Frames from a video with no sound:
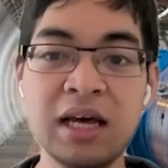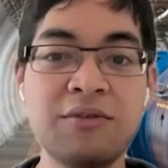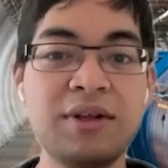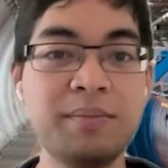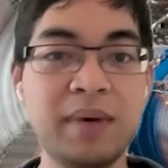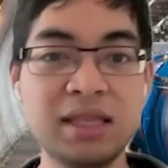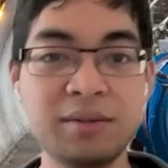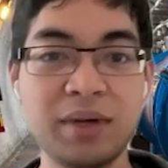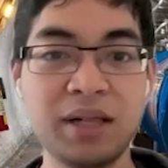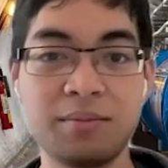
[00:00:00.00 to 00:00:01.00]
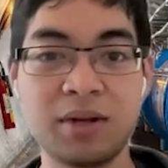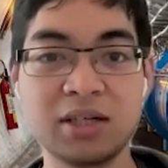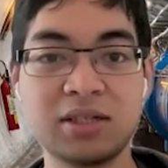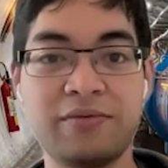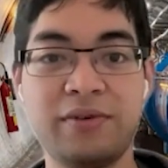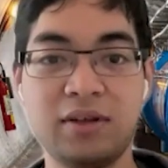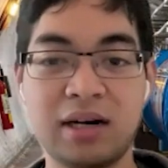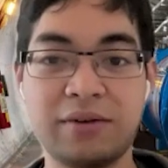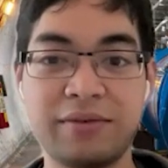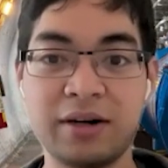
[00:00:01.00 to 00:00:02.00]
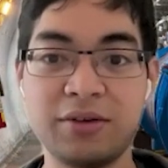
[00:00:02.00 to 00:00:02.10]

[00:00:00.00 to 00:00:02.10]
fundamental building blocks of our